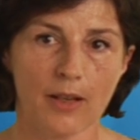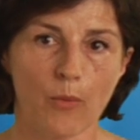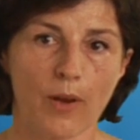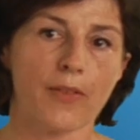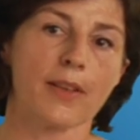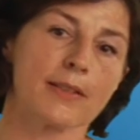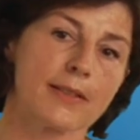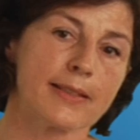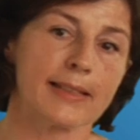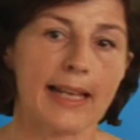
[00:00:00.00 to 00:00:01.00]
with
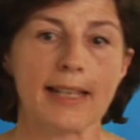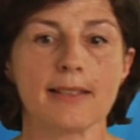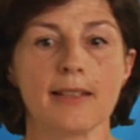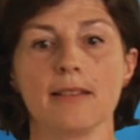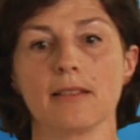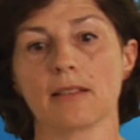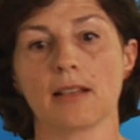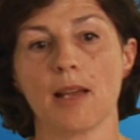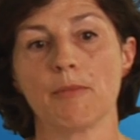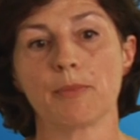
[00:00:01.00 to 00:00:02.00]
selected
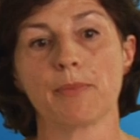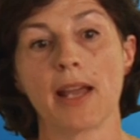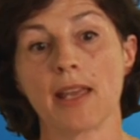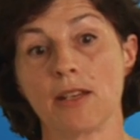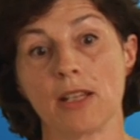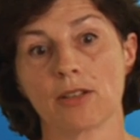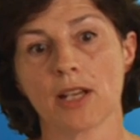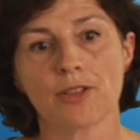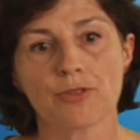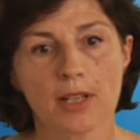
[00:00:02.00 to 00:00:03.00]
climate pioneer
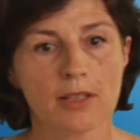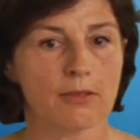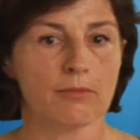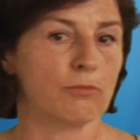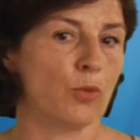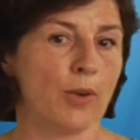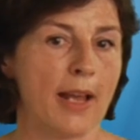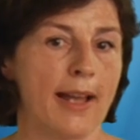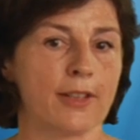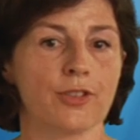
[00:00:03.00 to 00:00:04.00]
countries or
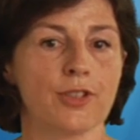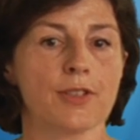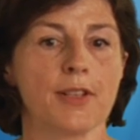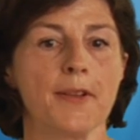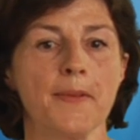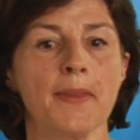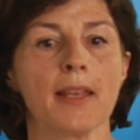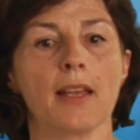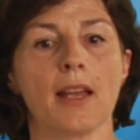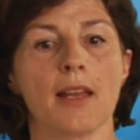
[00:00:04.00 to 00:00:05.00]
actors,
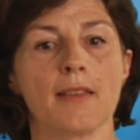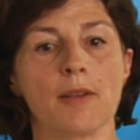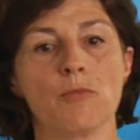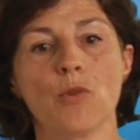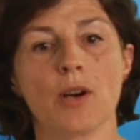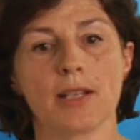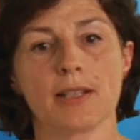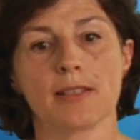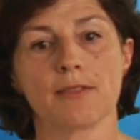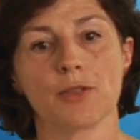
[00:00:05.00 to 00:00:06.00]
and that more
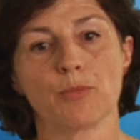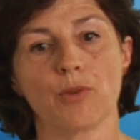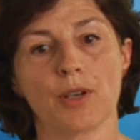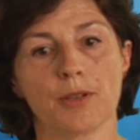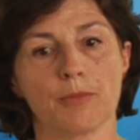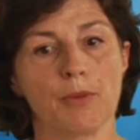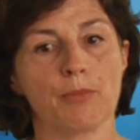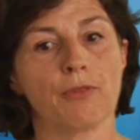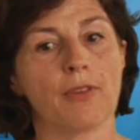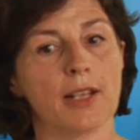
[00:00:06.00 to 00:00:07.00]
intensive support be
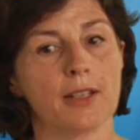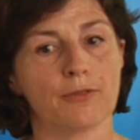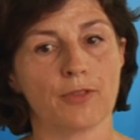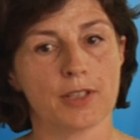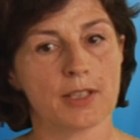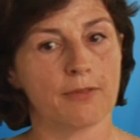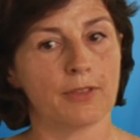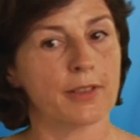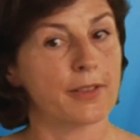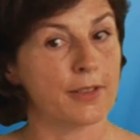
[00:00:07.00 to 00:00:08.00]
provided for
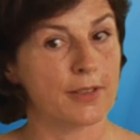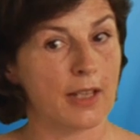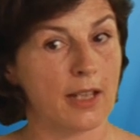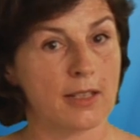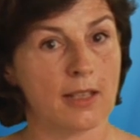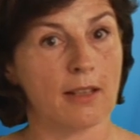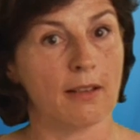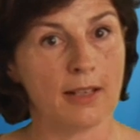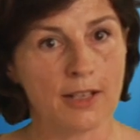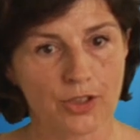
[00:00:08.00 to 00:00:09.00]
civil society
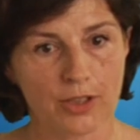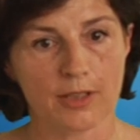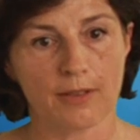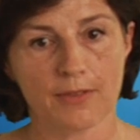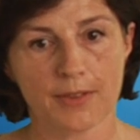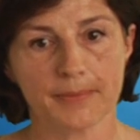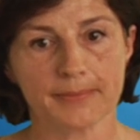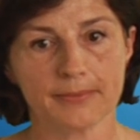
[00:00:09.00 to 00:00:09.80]
initiatives.